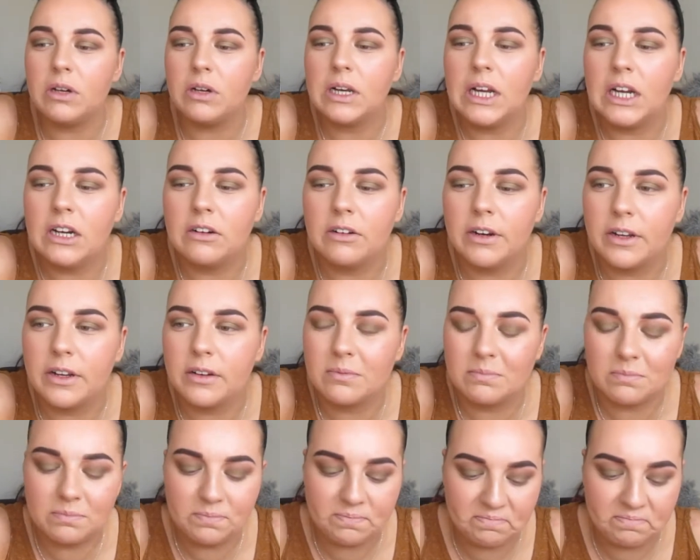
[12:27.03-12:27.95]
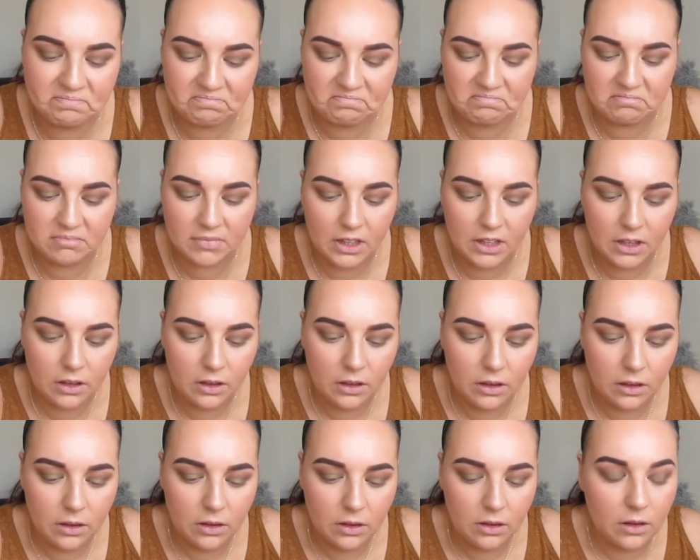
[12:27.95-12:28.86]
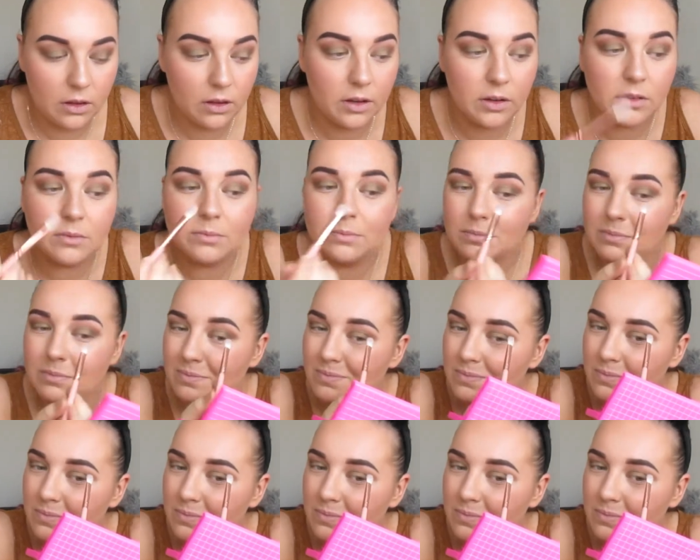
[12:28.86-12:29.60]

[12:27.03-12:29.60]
glittery. Yeah.